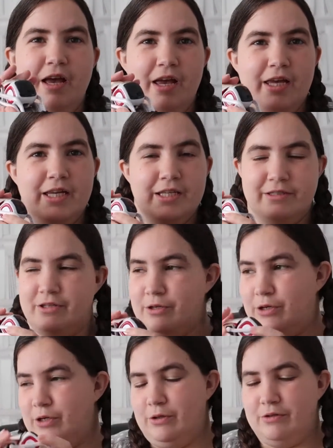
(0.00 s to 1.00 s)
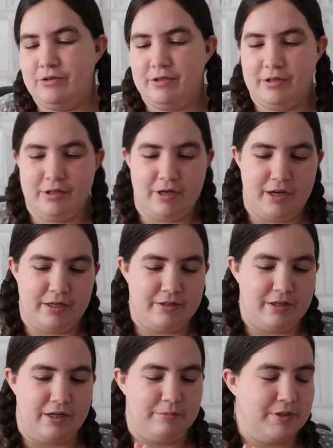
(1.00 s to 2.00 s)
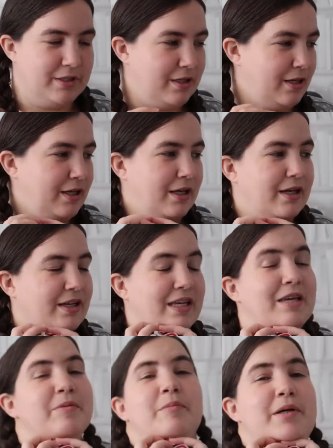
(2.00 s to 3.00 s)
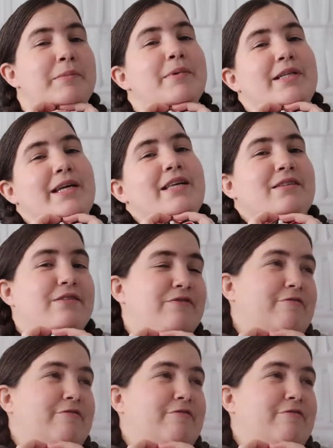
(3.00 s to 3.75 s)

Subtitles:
He is so cute, and I'm just going to keep him on my desk